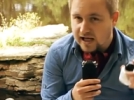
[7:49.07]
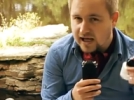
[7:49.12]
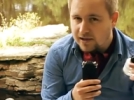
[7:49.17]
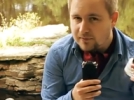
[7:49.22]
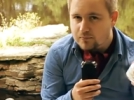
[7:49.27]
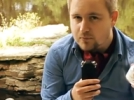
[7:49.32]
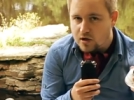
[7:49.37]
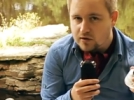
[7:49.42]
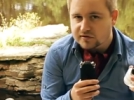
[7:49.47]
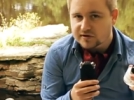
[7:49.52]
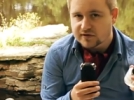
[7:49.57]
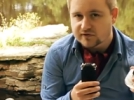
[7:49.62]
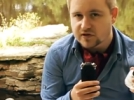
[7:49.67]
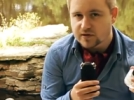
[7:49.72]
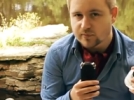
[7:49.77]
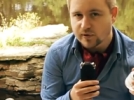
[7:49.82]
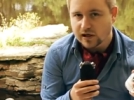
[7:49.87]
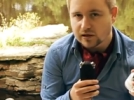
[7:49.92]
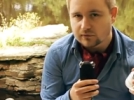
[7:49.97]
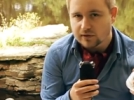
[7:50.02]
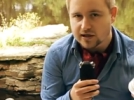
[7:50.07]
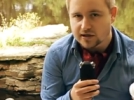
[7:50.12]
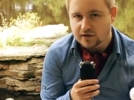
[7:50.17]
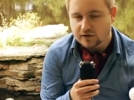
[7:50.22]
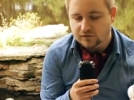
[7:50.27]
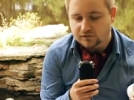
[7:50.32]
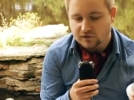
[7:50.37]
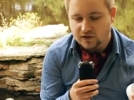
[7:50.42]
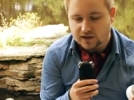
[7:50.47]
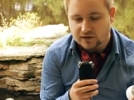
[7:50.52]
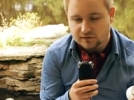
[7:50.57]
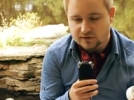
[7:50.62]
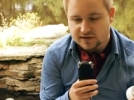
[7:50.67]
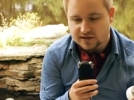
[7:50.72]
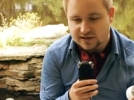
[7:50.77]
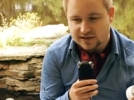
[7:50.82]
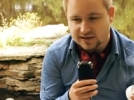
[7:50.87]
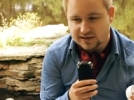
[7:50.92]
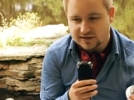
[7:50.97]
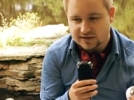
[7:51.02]
And most of the Byredo
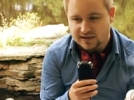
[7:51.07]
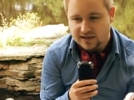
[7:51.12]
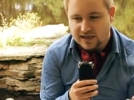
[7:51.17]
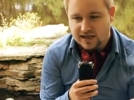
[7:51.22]
fragrances,